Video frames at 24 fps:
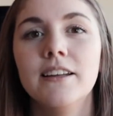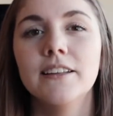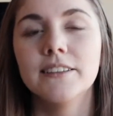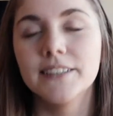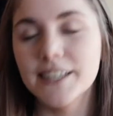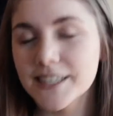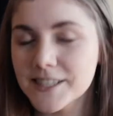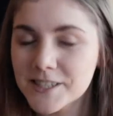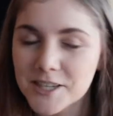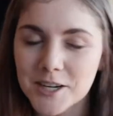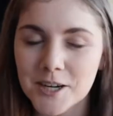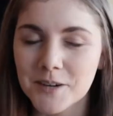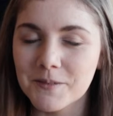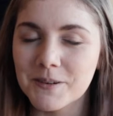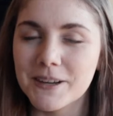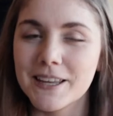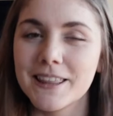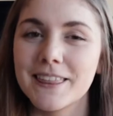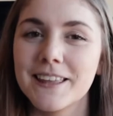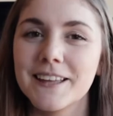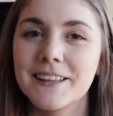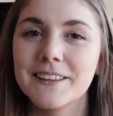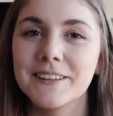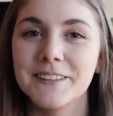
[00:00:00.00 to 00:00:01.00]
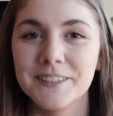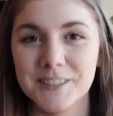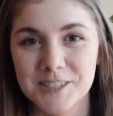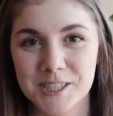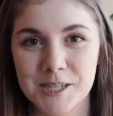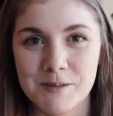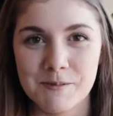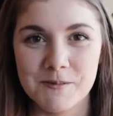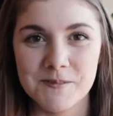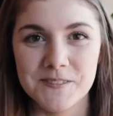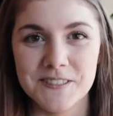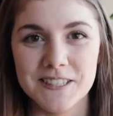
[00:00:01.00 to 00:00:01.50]
let's start with Little
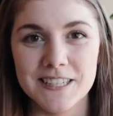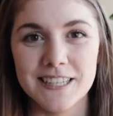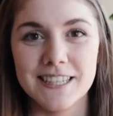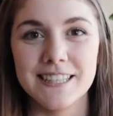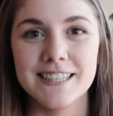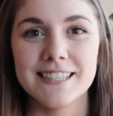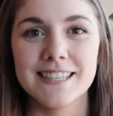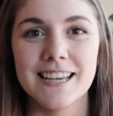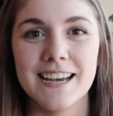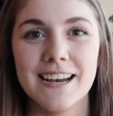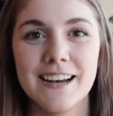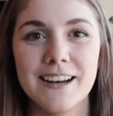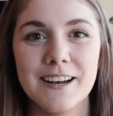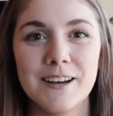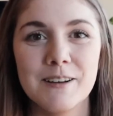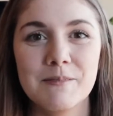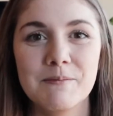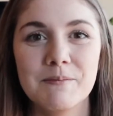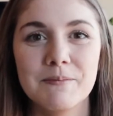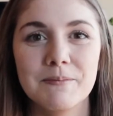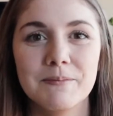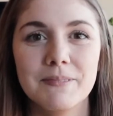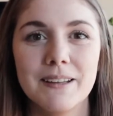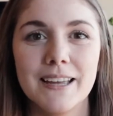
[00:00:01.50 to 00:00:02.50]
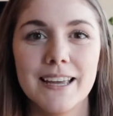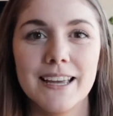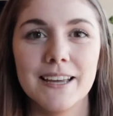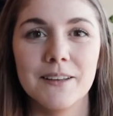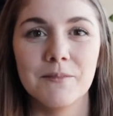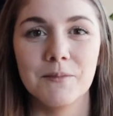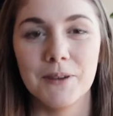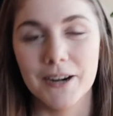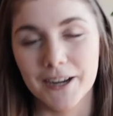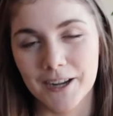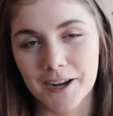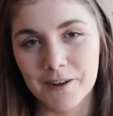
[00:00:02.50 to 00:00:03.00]
Shop of Seeds and
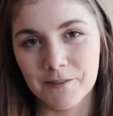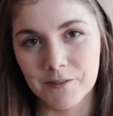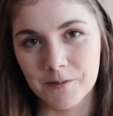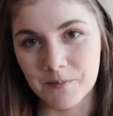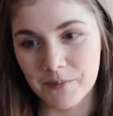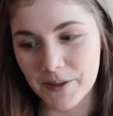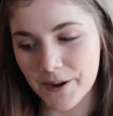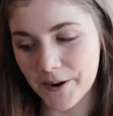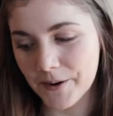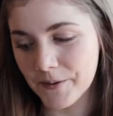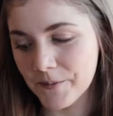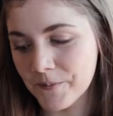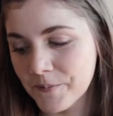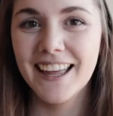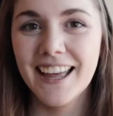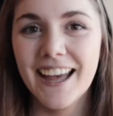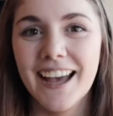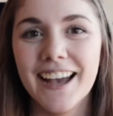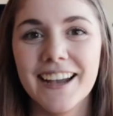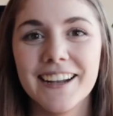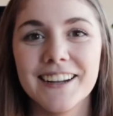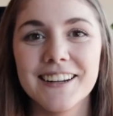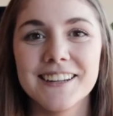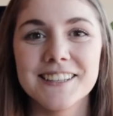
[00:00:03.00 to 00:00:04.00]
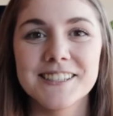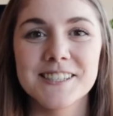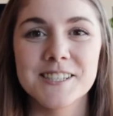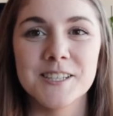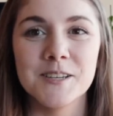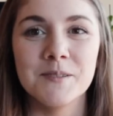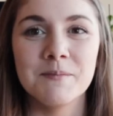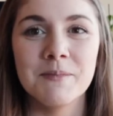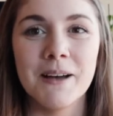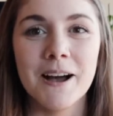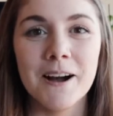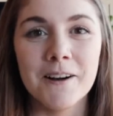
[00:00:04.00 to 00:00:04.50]
what I got from there. I got
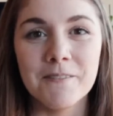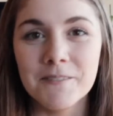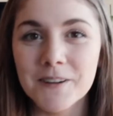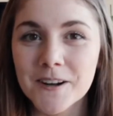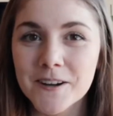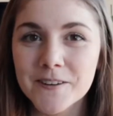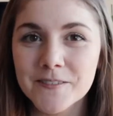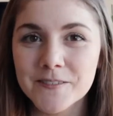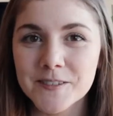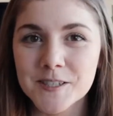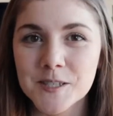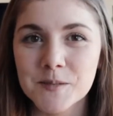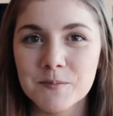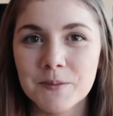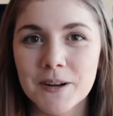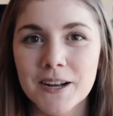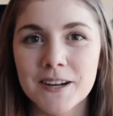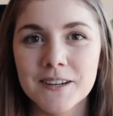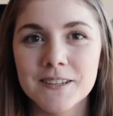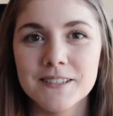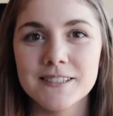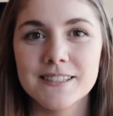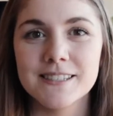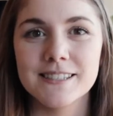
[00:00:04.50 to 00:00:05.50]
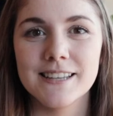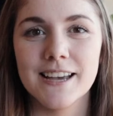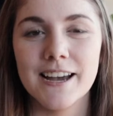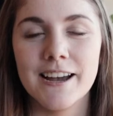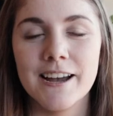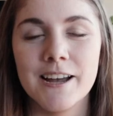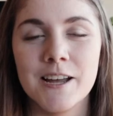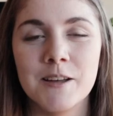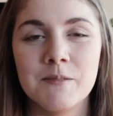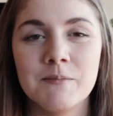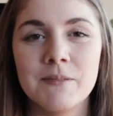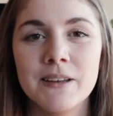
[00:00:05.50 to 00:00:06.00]
some alfalfa sprouts.
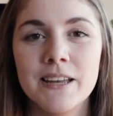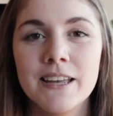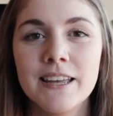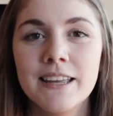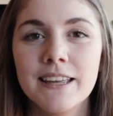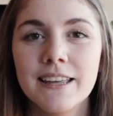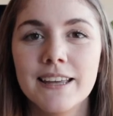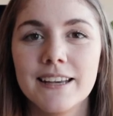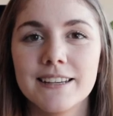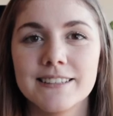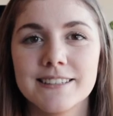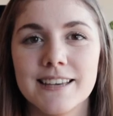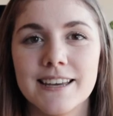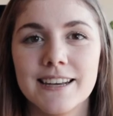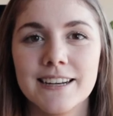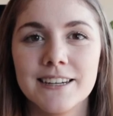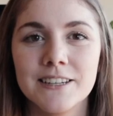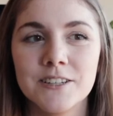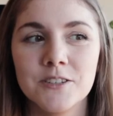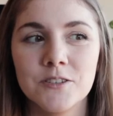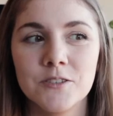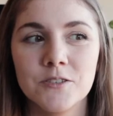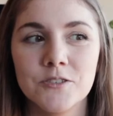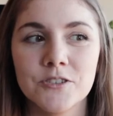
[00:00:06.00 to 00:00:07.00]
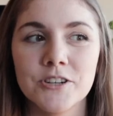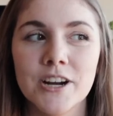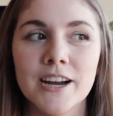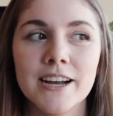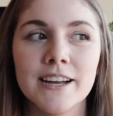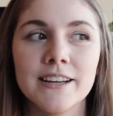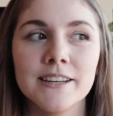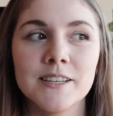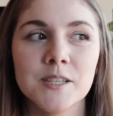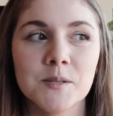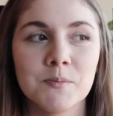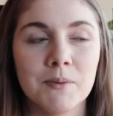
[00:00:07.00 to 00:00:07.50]
I'm excited to
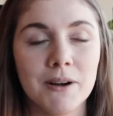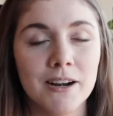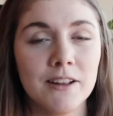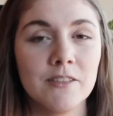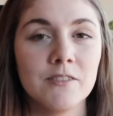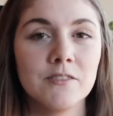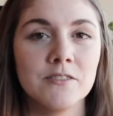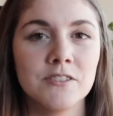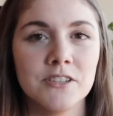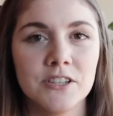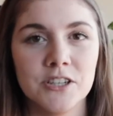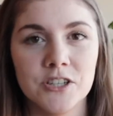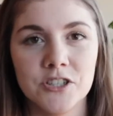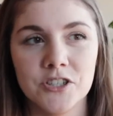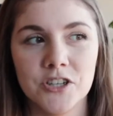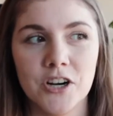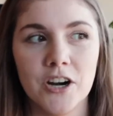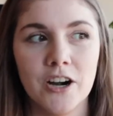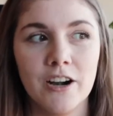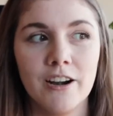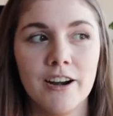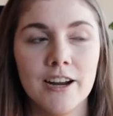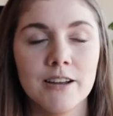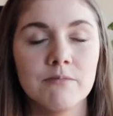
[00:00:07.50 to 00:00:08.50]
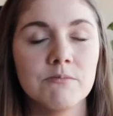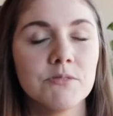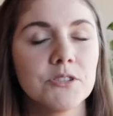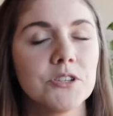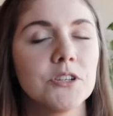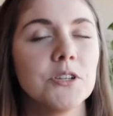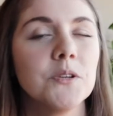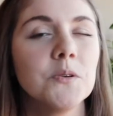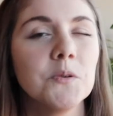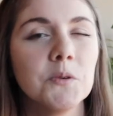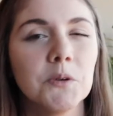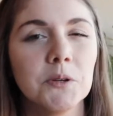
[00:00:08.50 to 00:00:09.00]
try spreading those in a jar. I'm
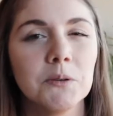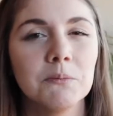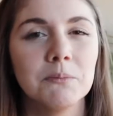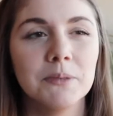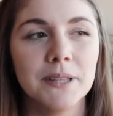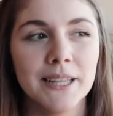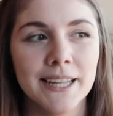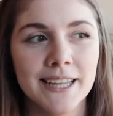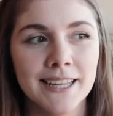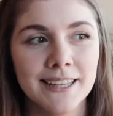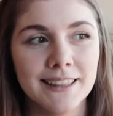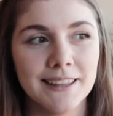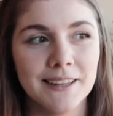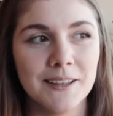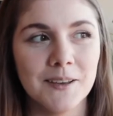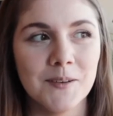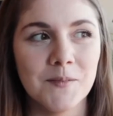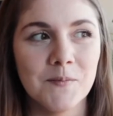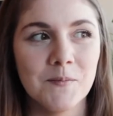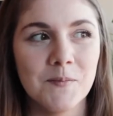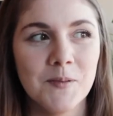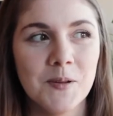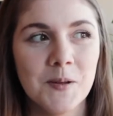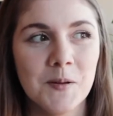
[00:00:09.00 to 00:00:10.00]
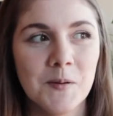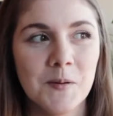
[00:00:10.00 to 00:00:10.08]
sure you could plant them,